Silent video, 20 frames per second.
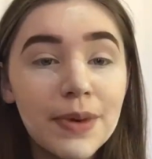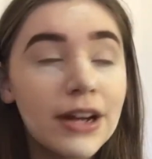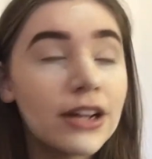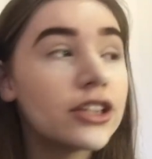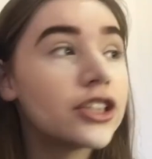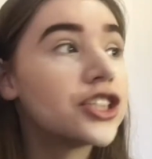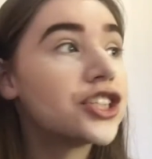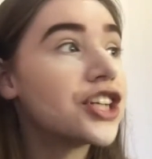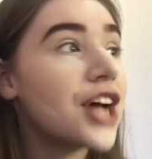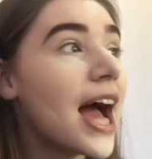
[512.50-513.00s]

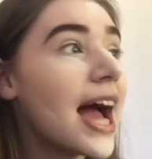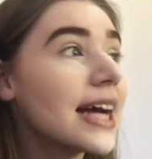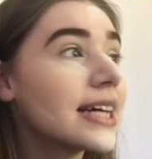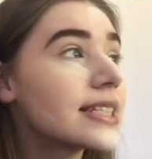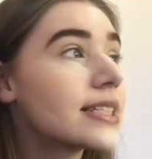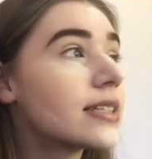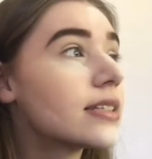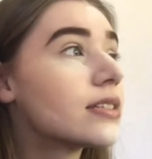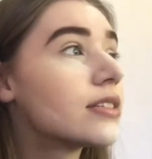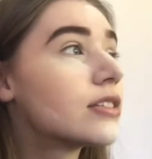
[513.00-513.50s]
better.
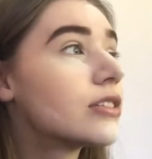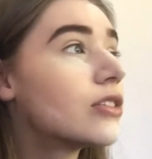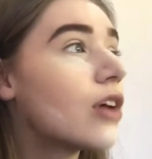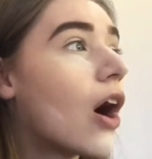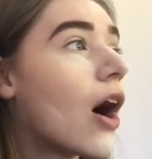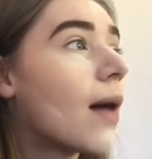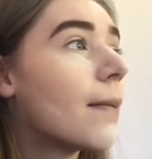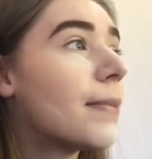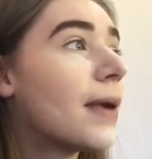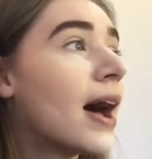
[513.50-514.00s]
Jax,
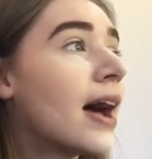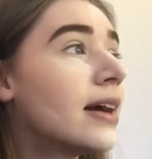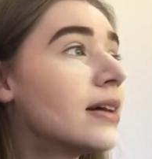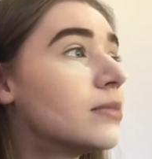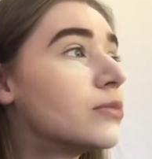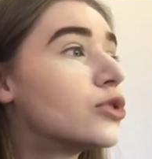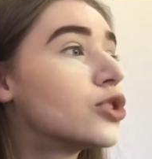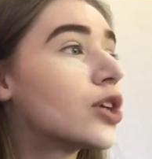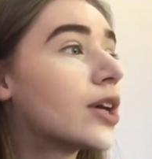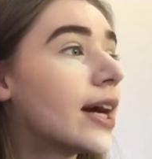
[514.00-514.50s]
stop. I
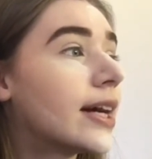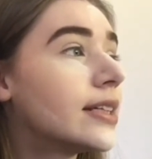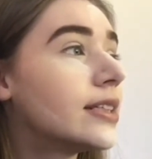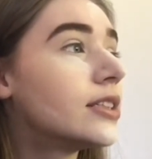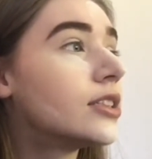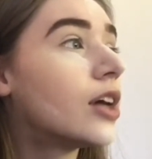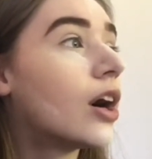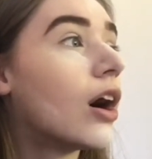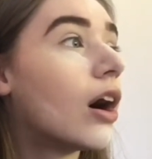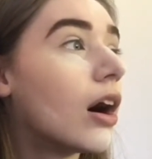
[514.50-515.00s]
am trying
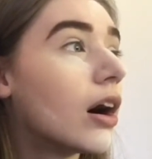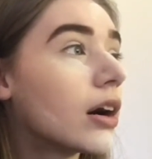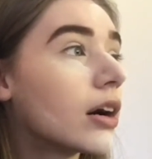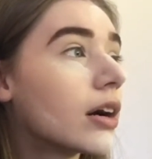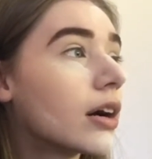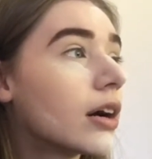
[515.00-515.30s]
to talk.